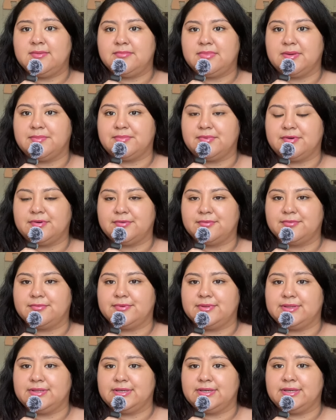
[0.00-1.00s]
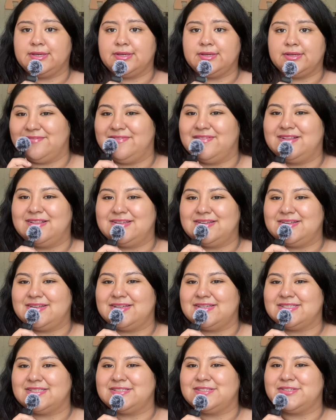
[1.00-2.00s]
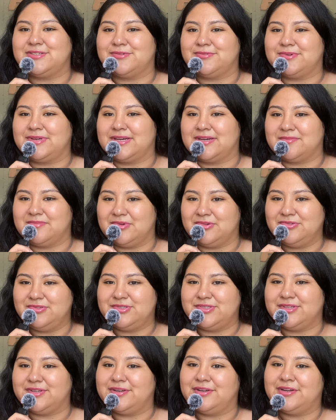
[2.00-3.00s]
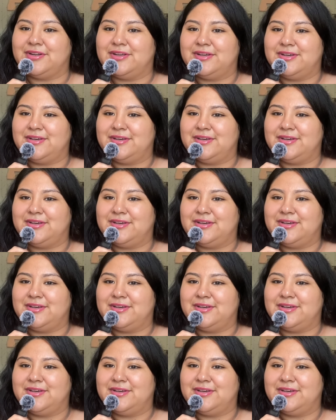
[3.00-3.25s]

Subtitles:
people really villainize showing emotion.